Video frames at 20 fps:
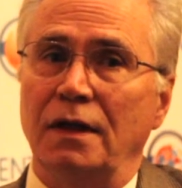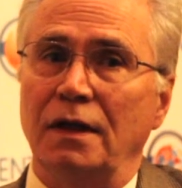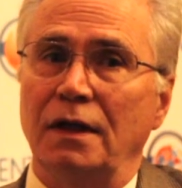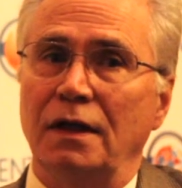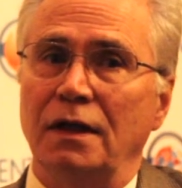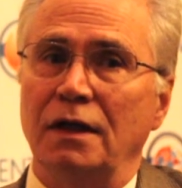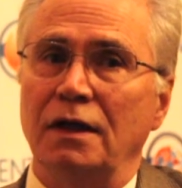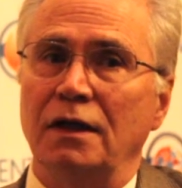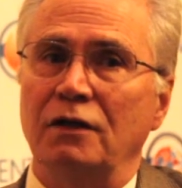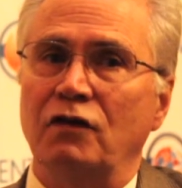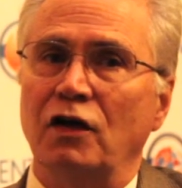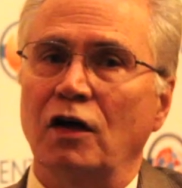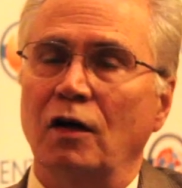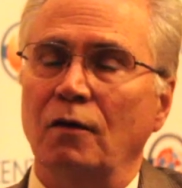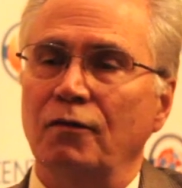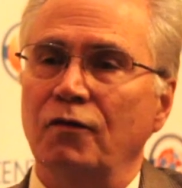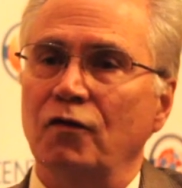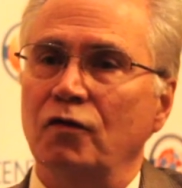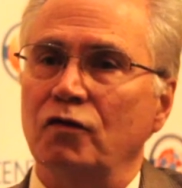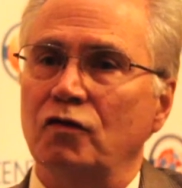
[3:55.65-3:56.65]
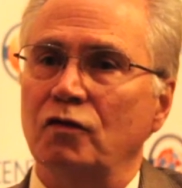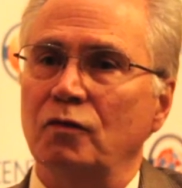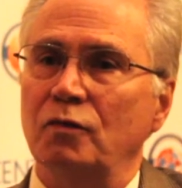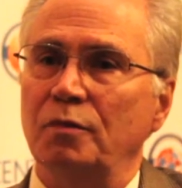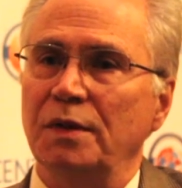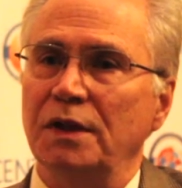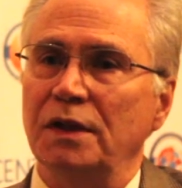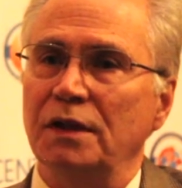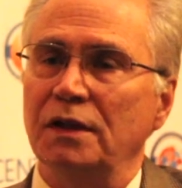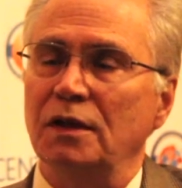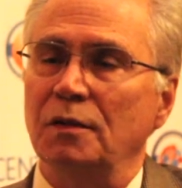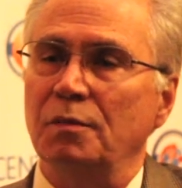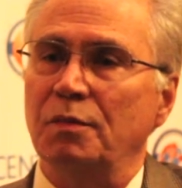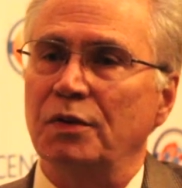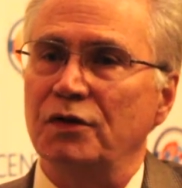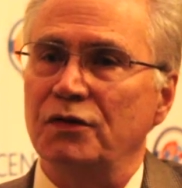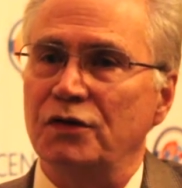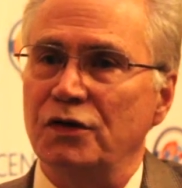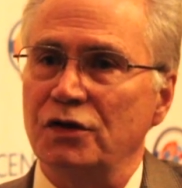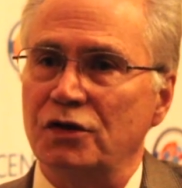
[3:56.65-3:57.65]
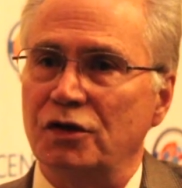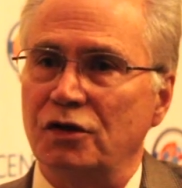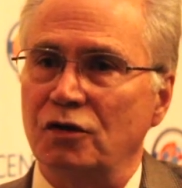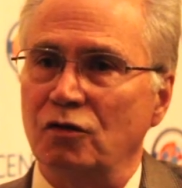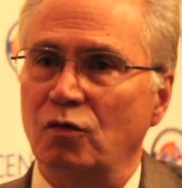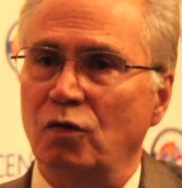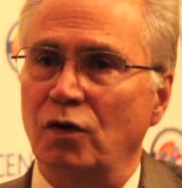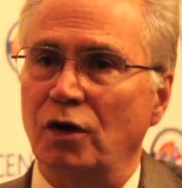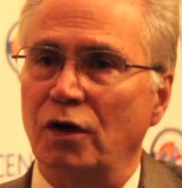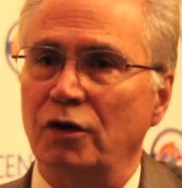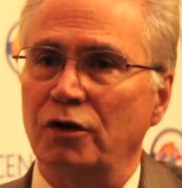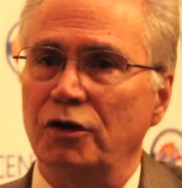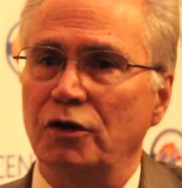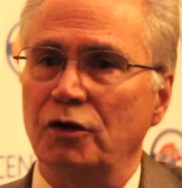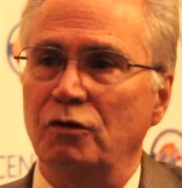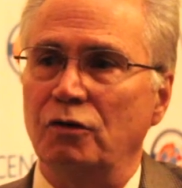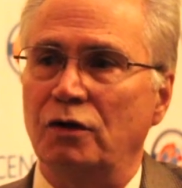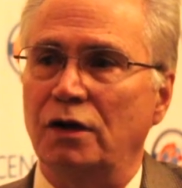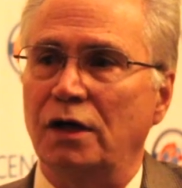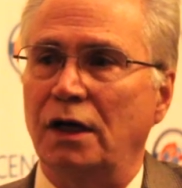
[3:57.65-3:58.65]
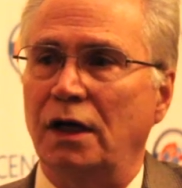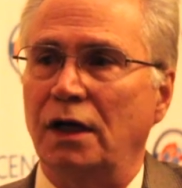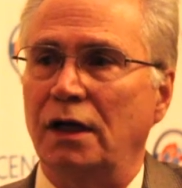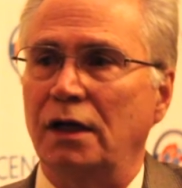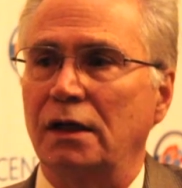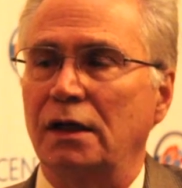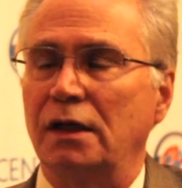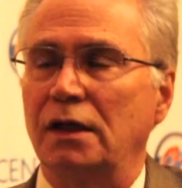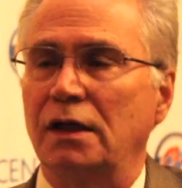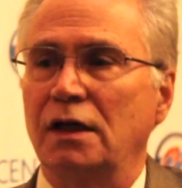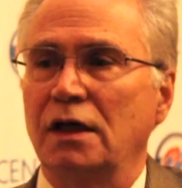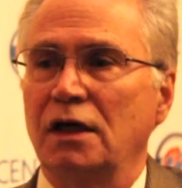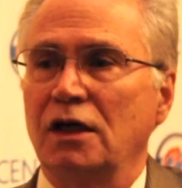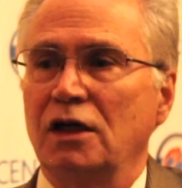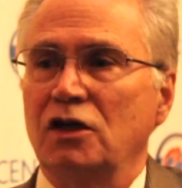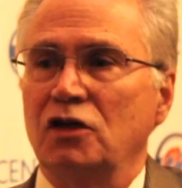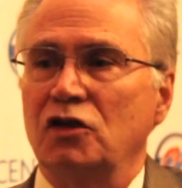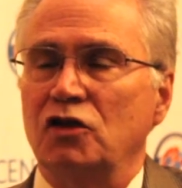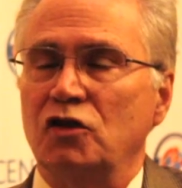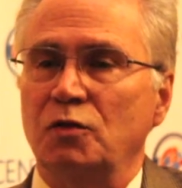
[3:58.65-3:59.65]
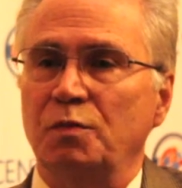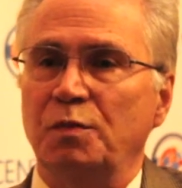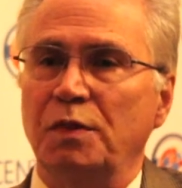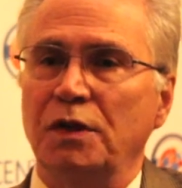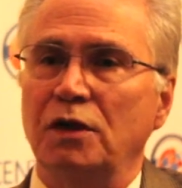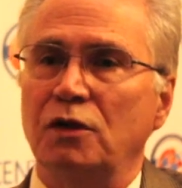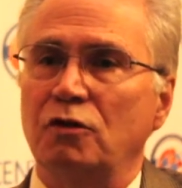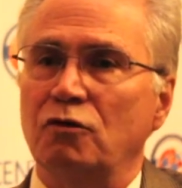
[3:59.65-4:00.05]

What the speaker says: it's helpful to be in a position where you can speak